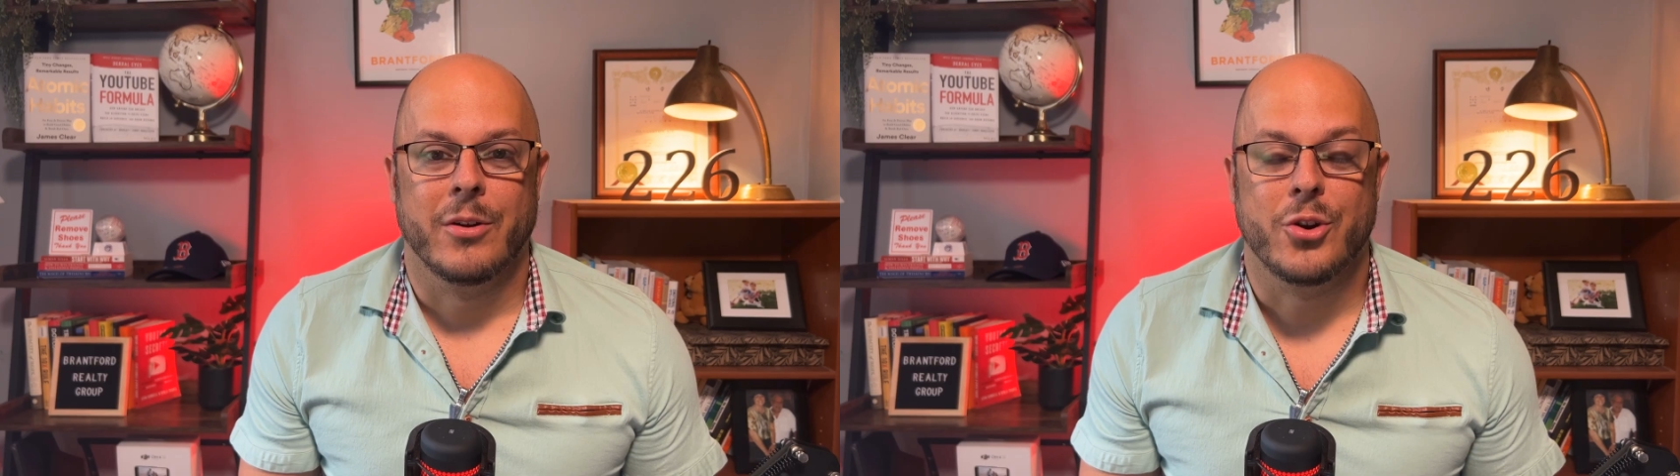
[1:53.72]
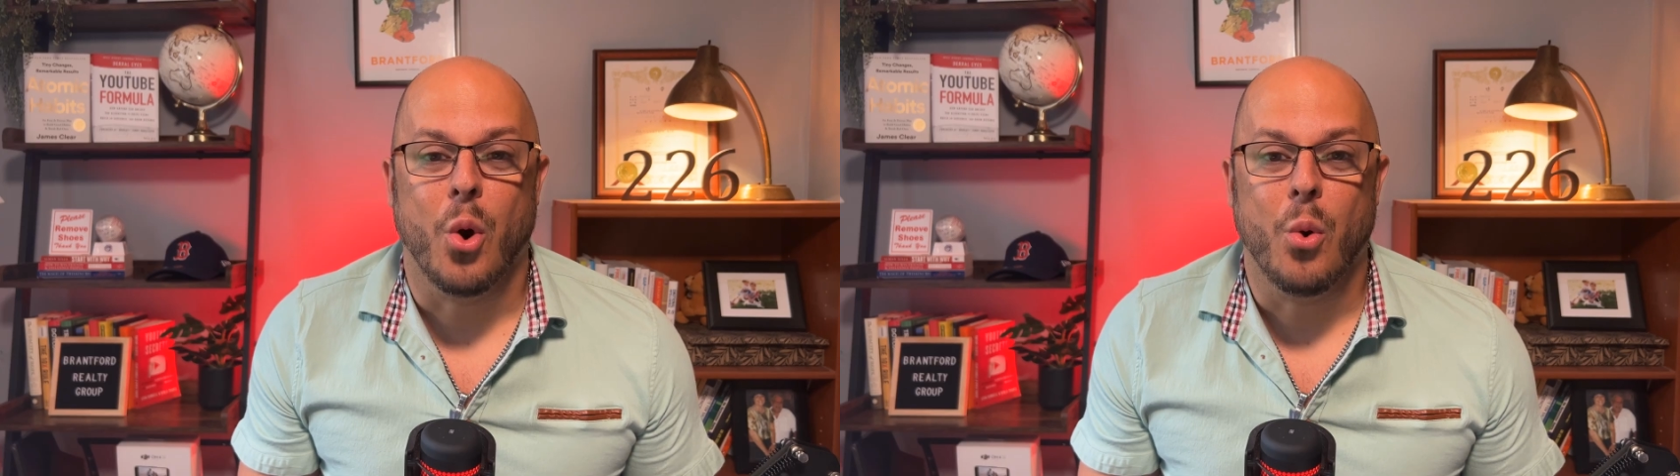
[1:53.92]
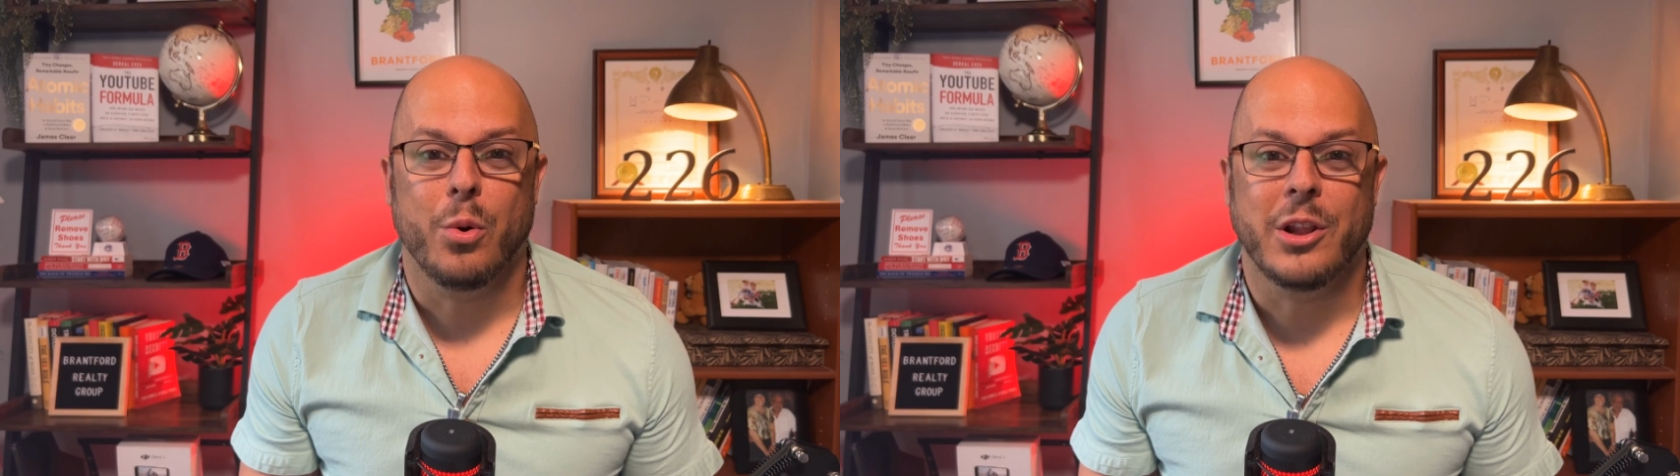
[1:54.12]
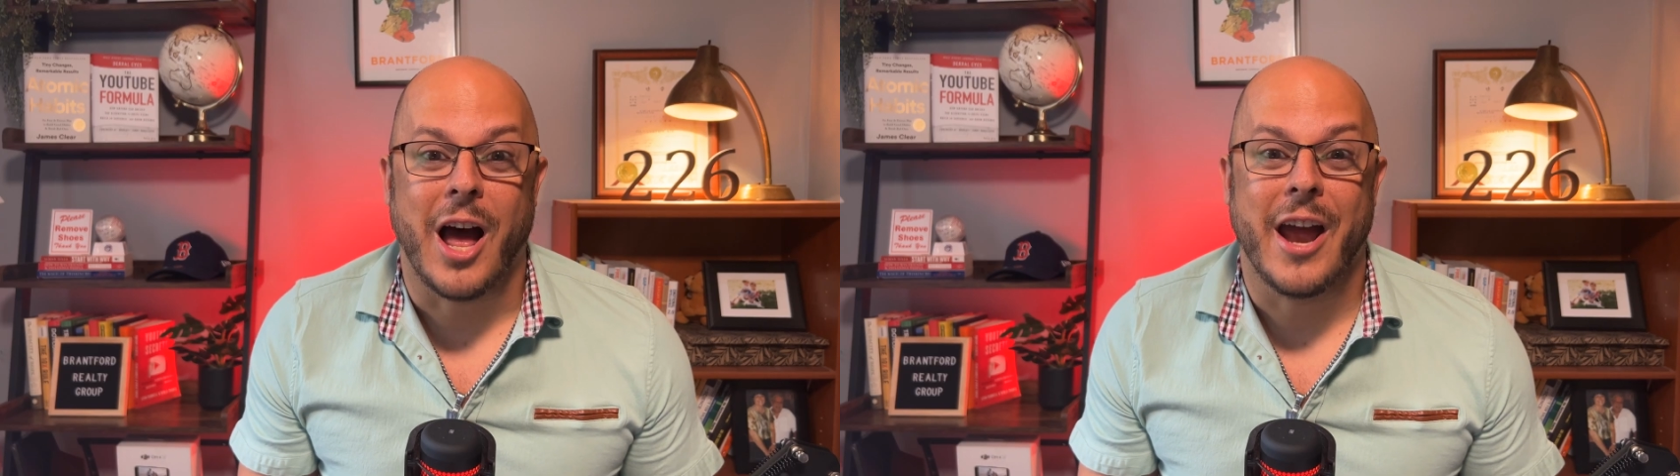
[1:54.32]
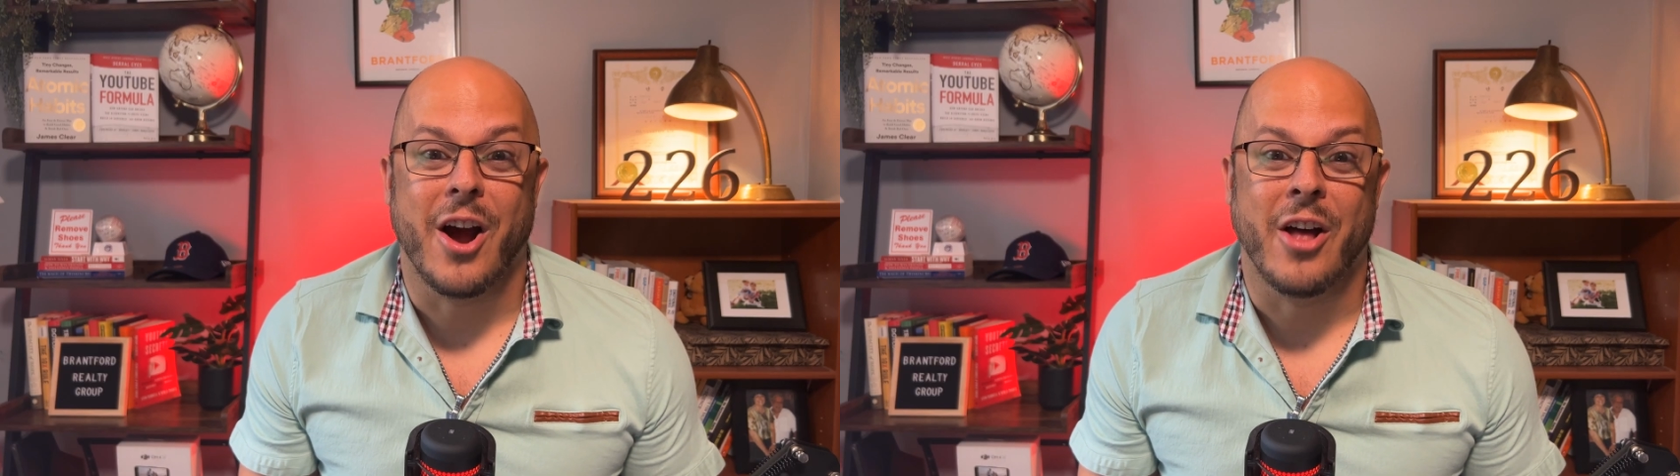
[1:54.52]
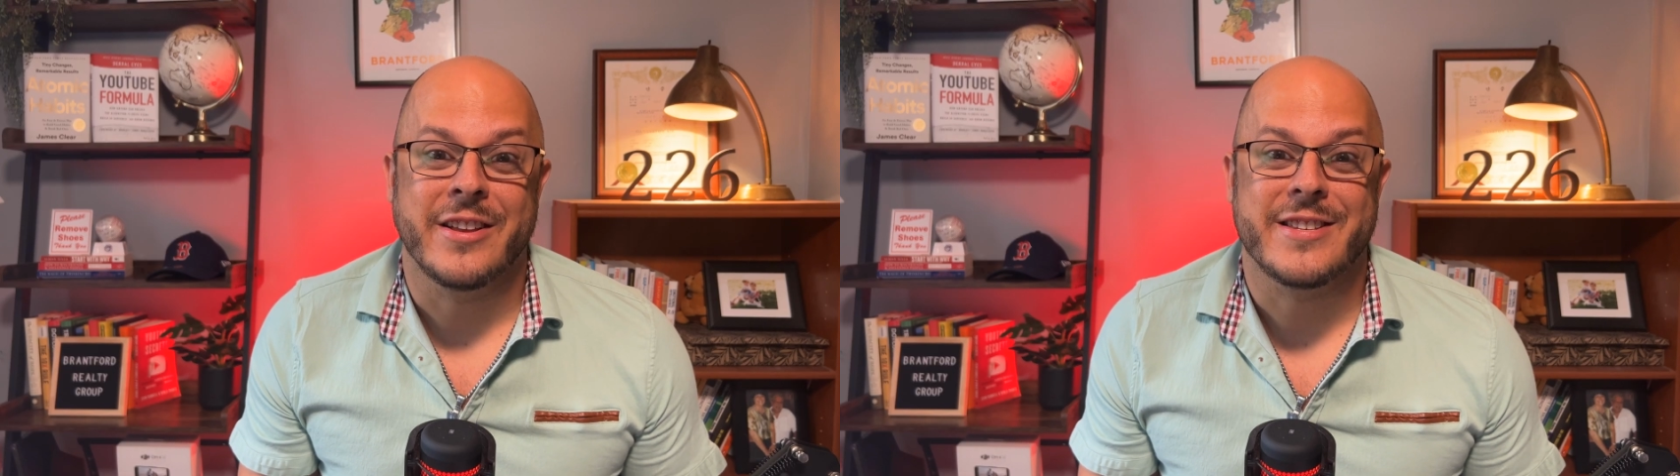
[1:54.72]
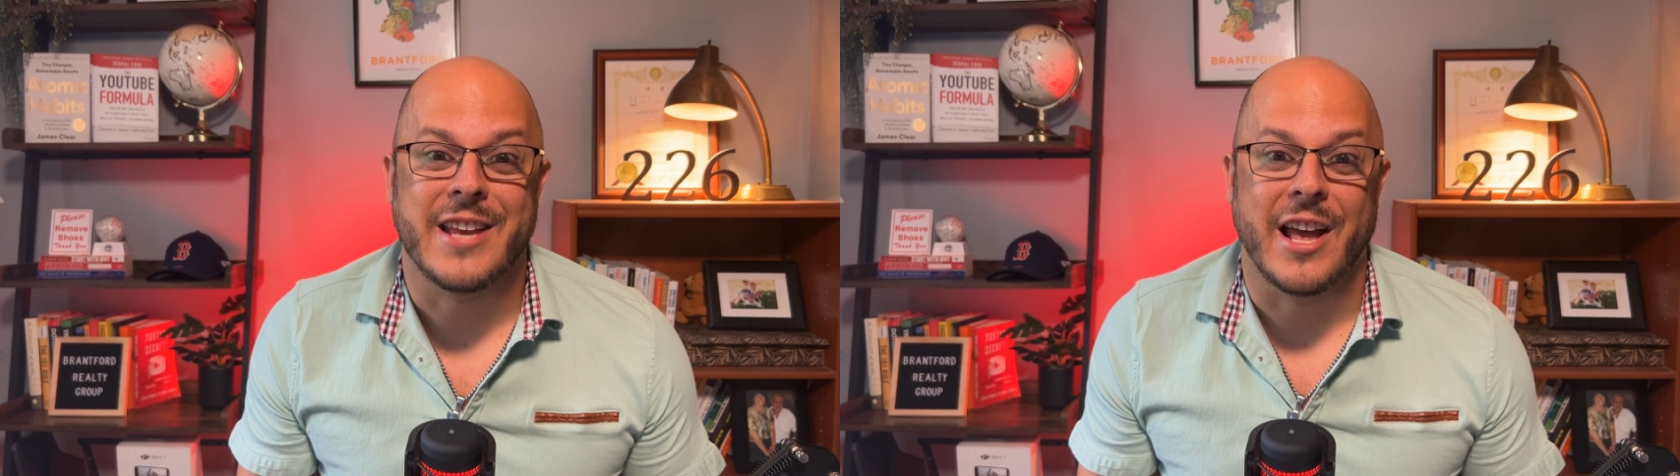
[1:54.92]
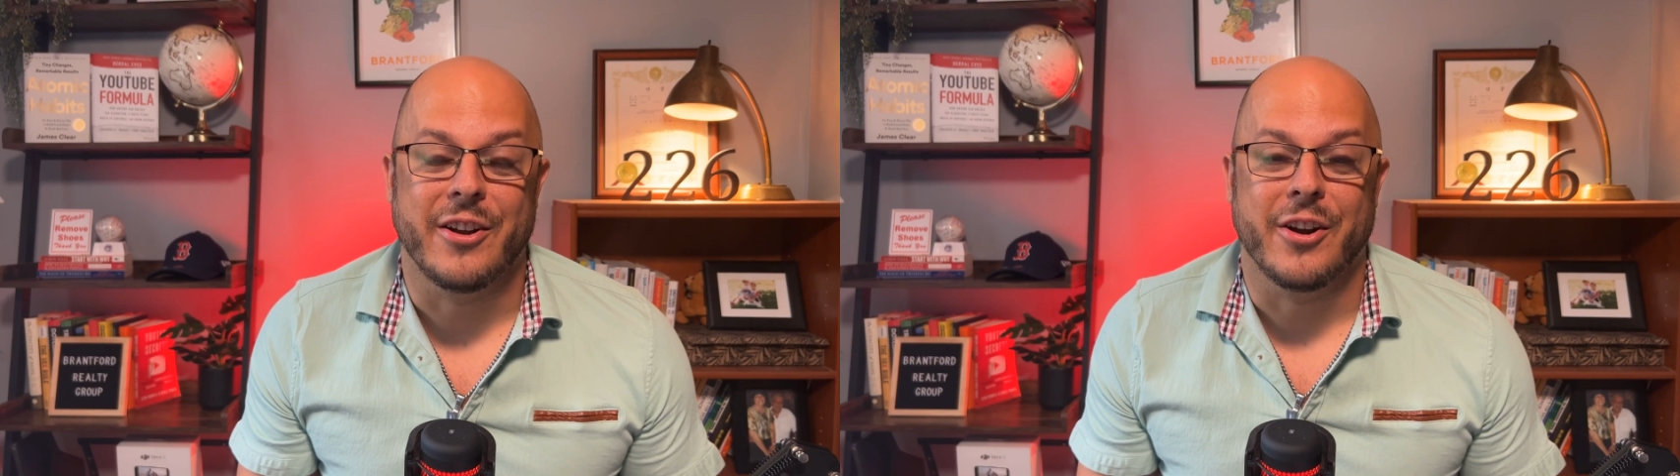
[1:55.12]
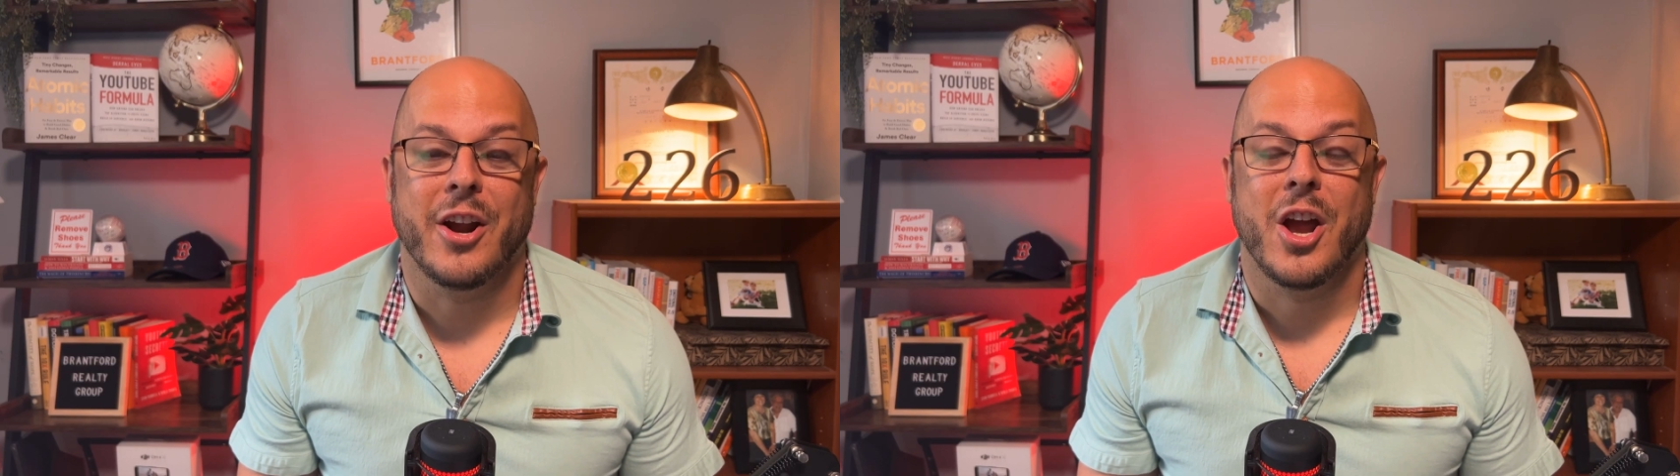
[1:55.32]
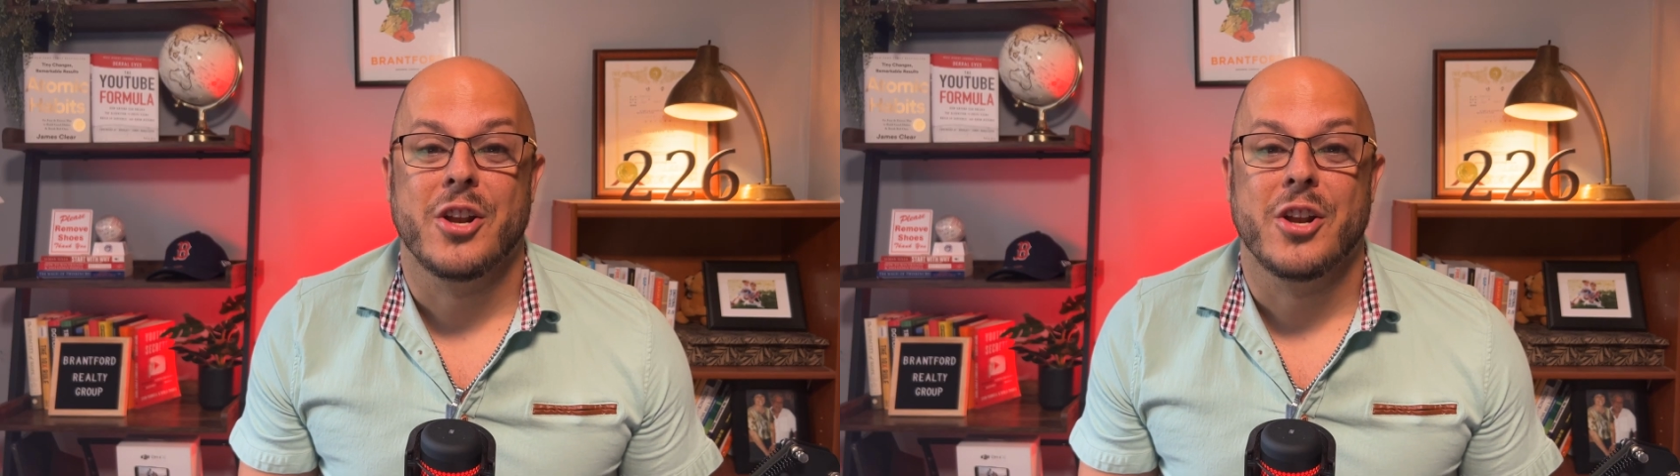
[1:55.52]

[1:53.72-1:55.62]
Don't rely on the seller